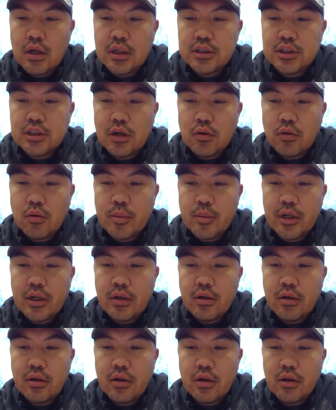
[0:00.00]

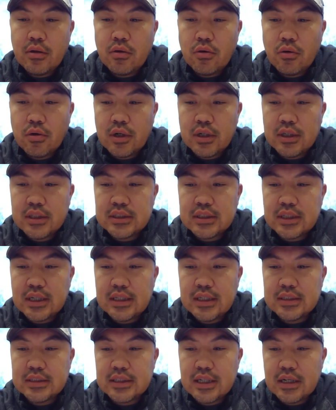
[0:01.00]
Chairwoman Torres
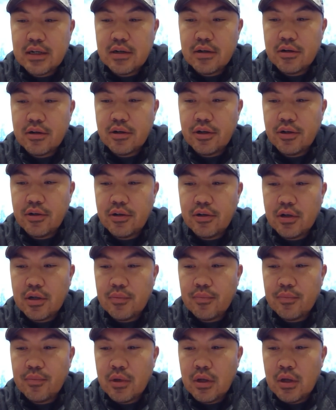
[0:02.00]
and Senator Udall,